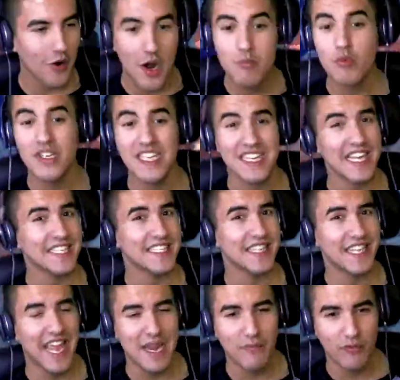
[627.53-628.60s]
I know I'm really late
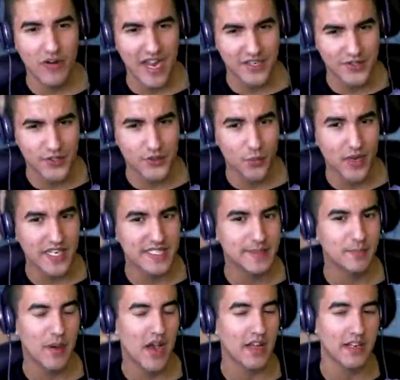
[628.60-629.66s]
to the game for Xur's
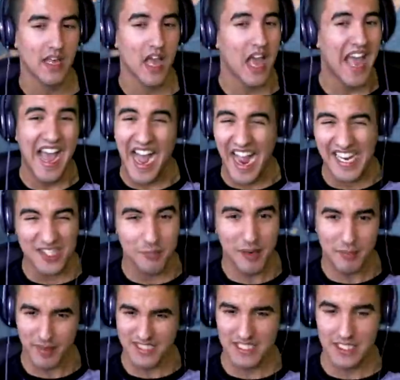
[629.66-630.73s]
weeks, but I do
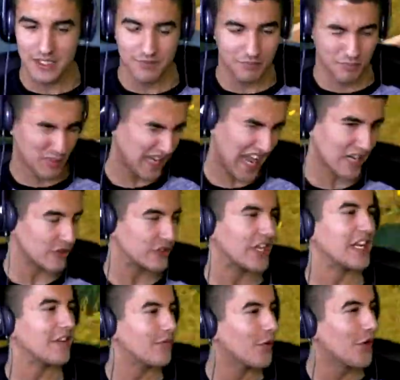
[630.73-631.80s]
my best to be
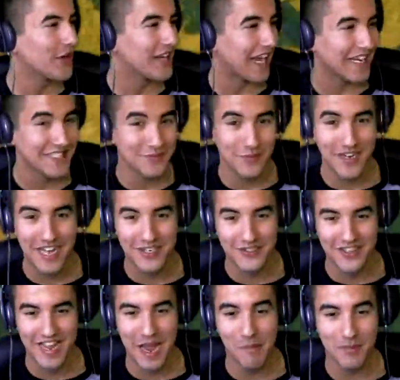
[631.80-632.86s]
energetic for you guys when it
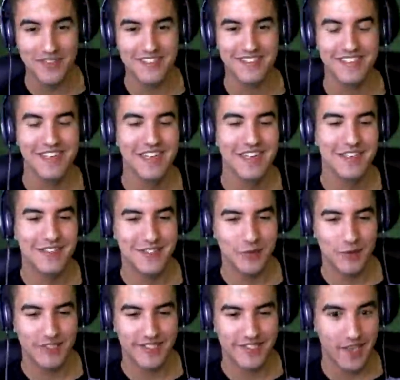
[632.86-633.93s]
actually happens, just
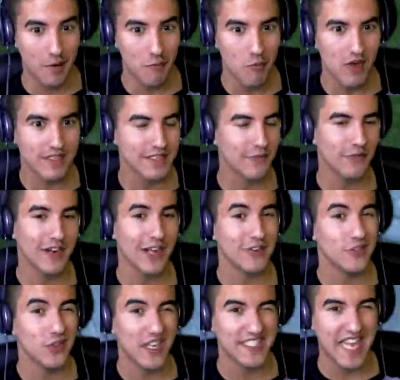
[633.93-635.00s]
so it's somewhat different. I
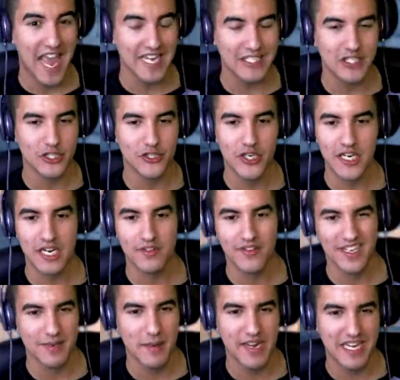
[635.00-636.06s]
also like to edit the shit out
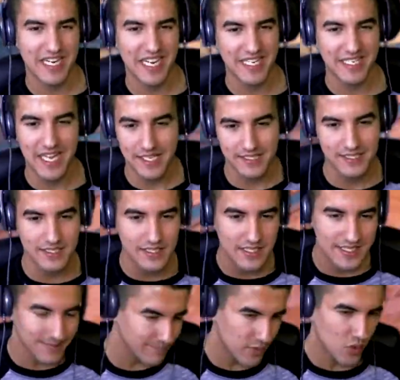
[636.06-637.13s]
of it and make it like nice and
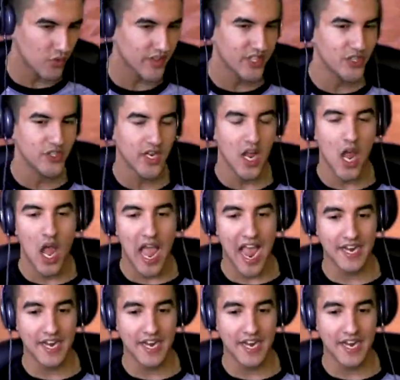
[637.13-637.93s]
smooth and shit.